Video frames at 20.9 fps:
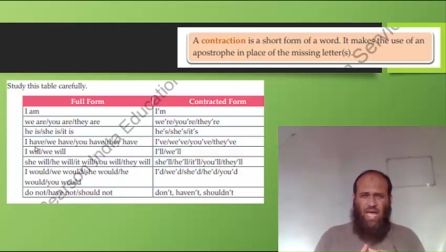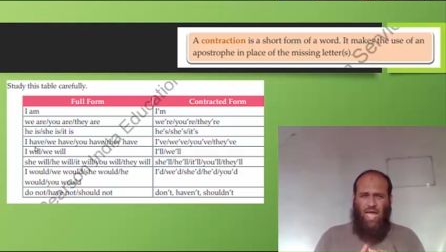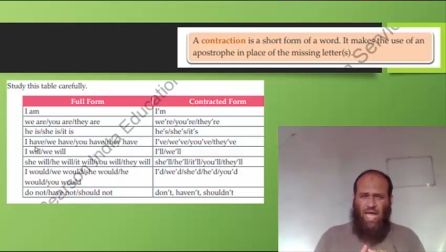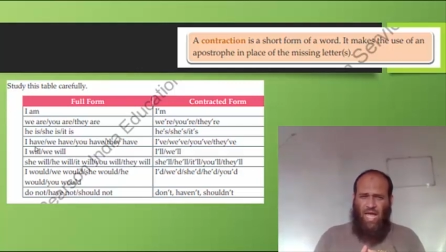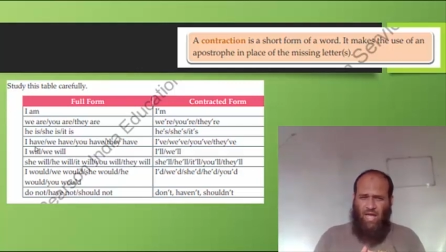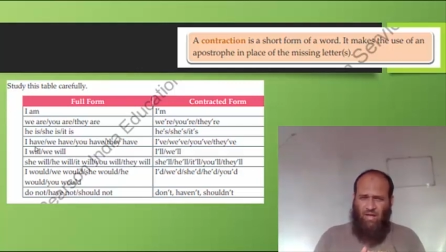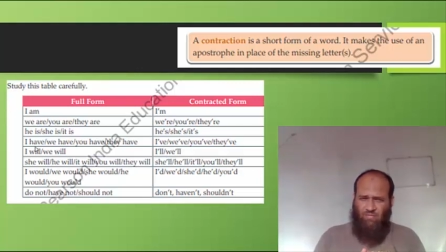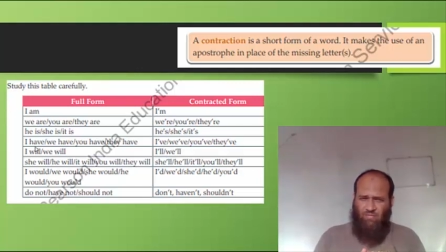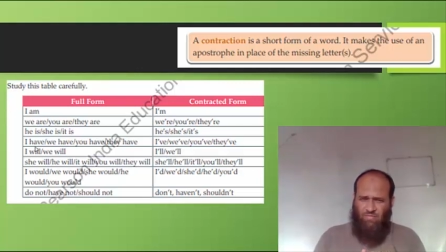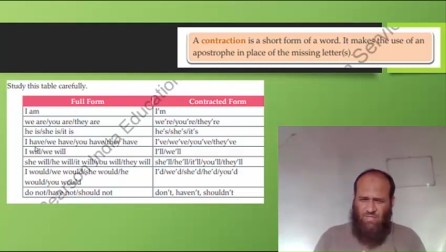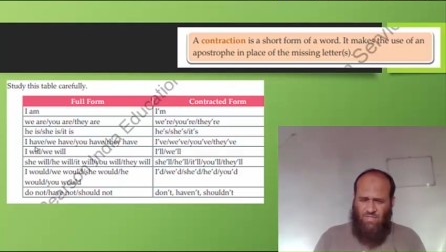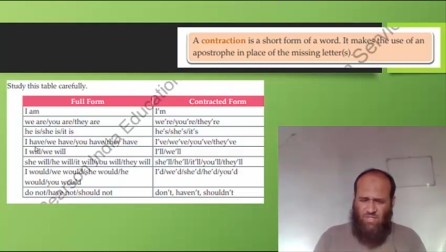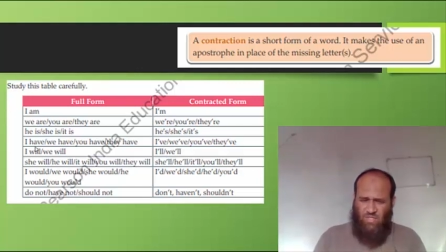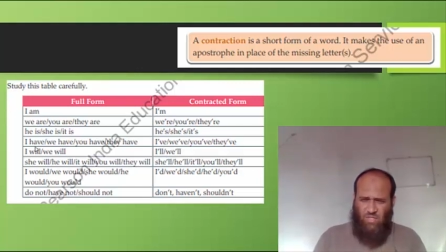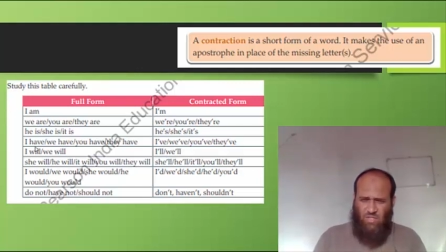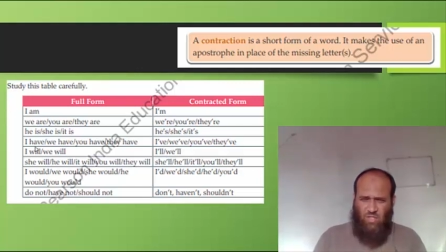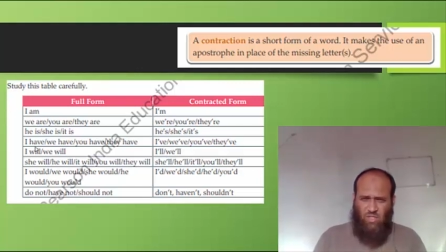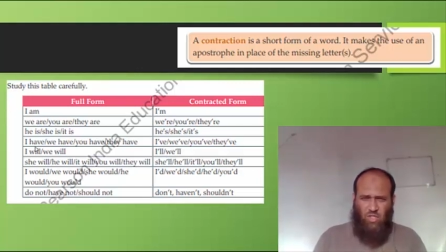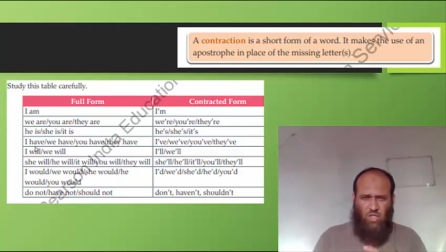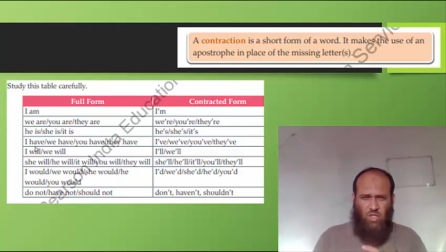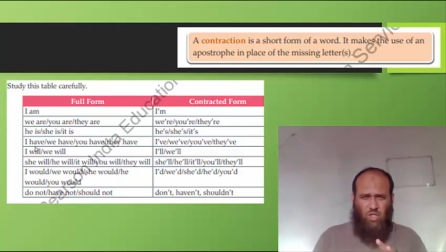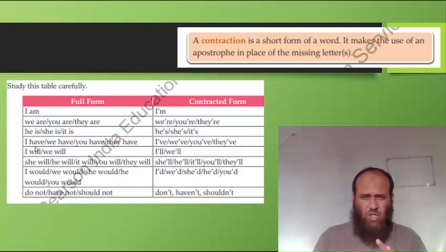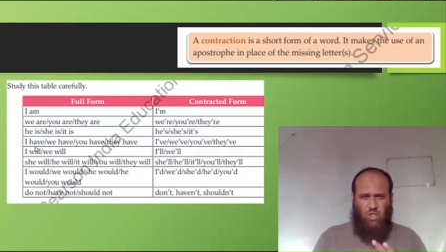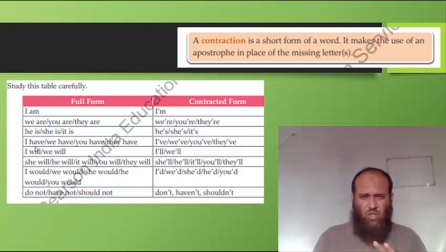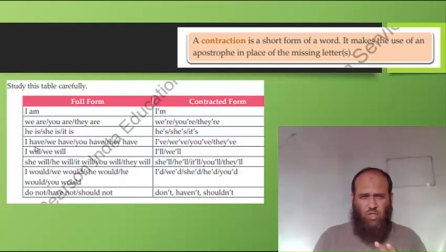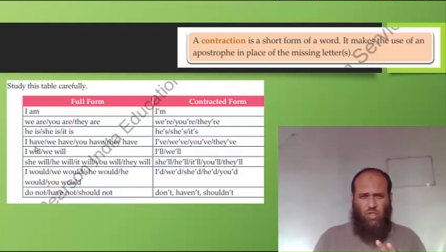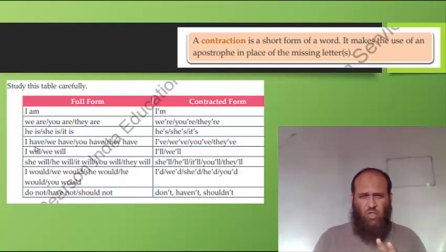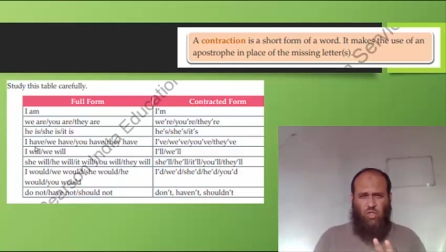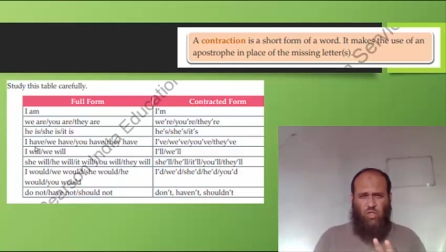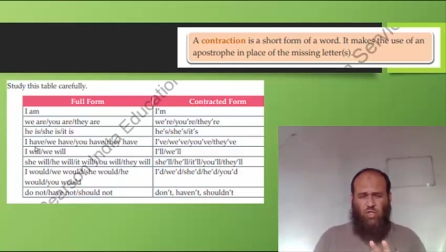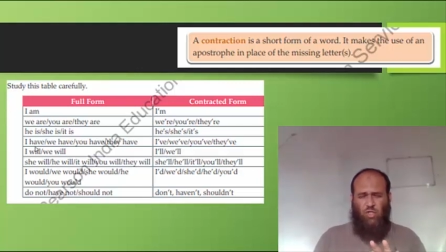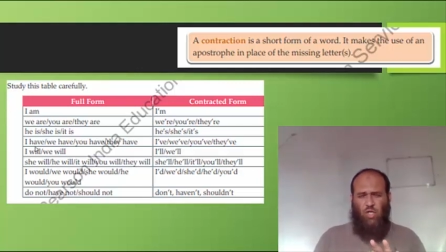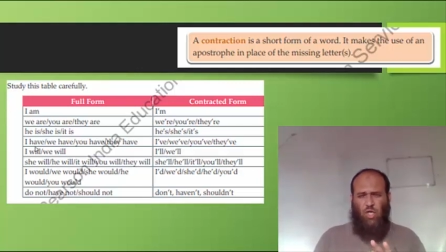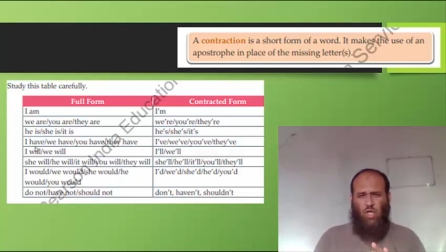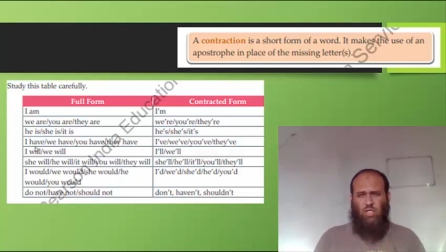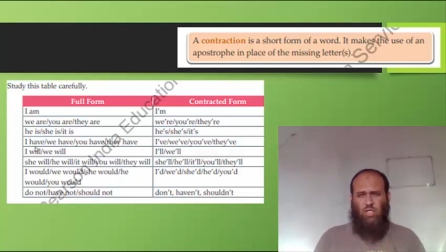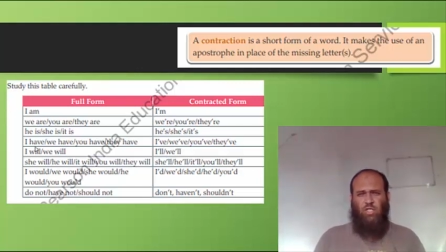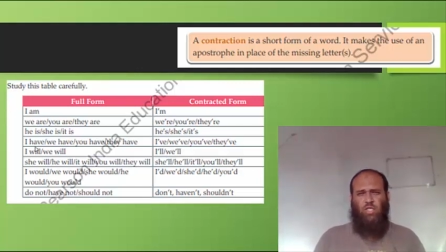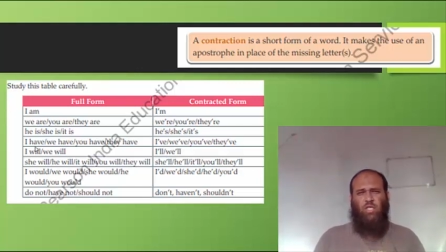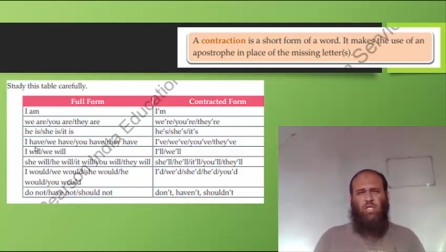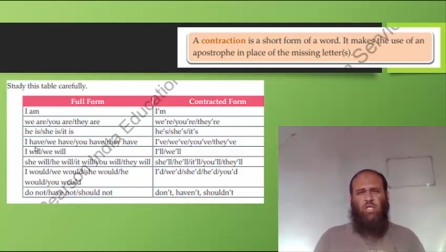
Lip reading: haven't, should not,